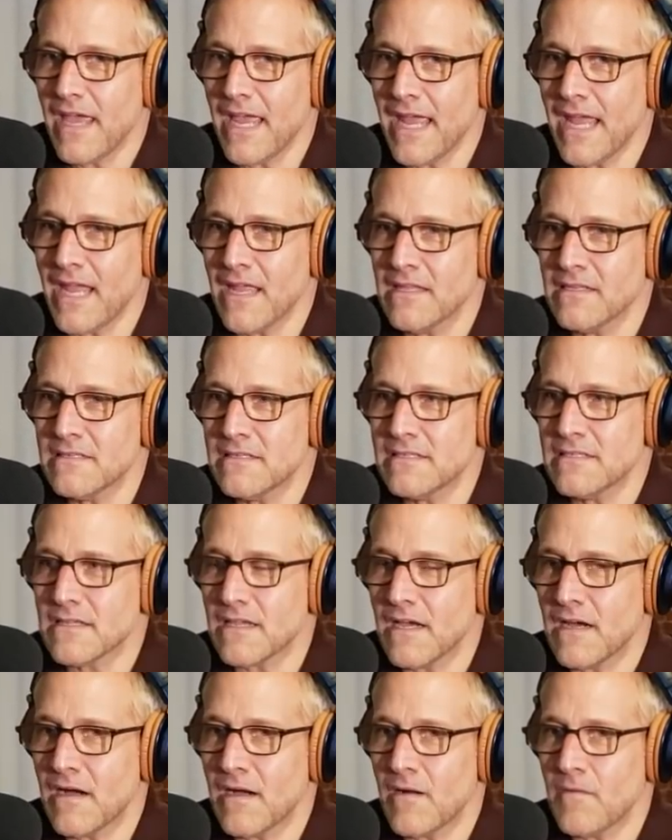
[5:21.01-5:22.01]
And
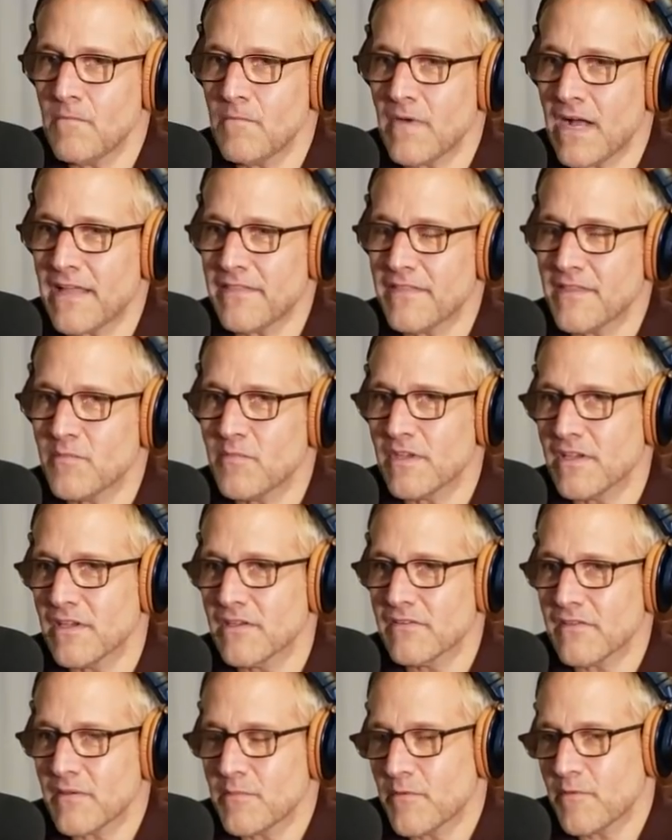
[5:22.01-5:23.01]
I think
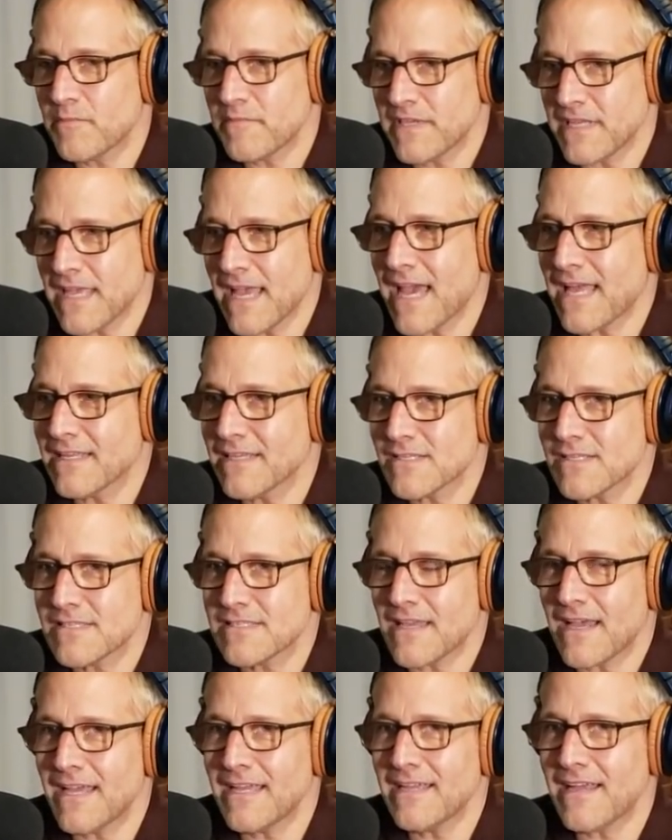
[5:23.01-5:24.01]
because I'm a
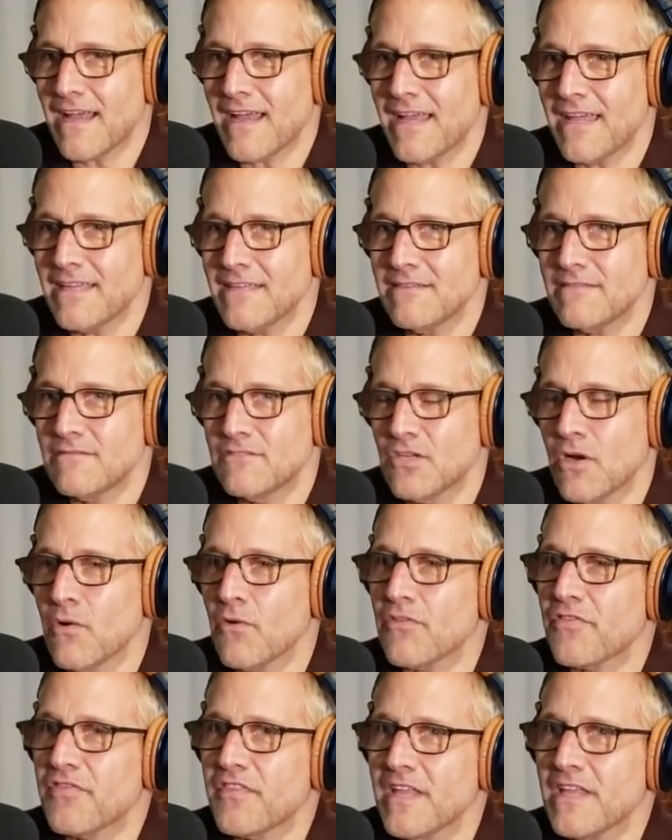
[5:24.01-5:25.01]
pianist, I
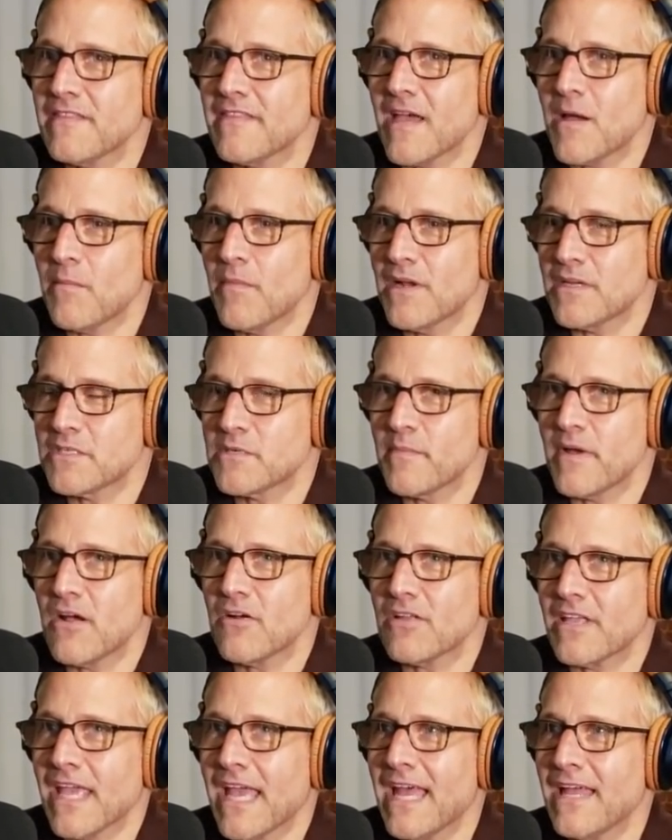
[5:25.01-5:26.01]
don't think that much
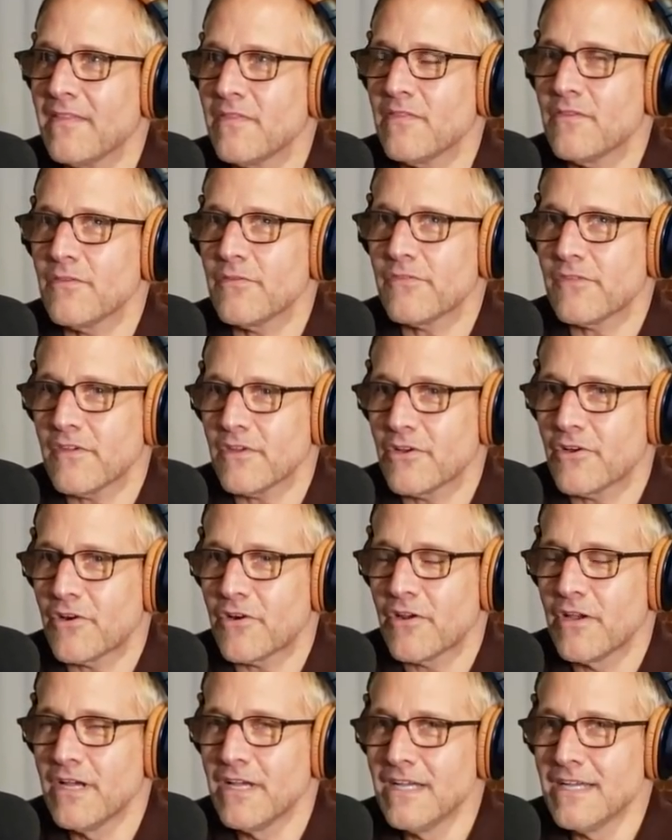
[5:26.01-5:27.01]
about can the
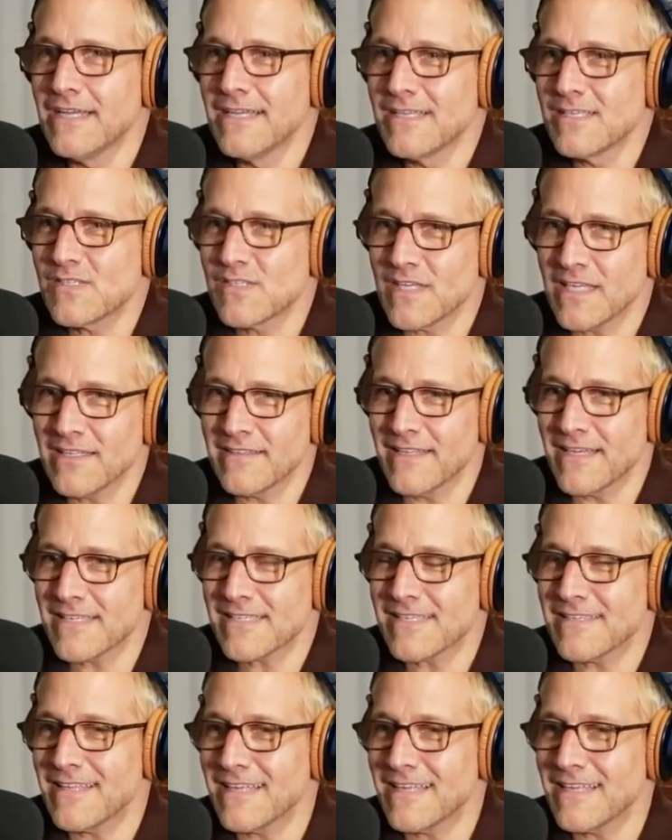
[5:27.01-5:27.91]
singer sing this.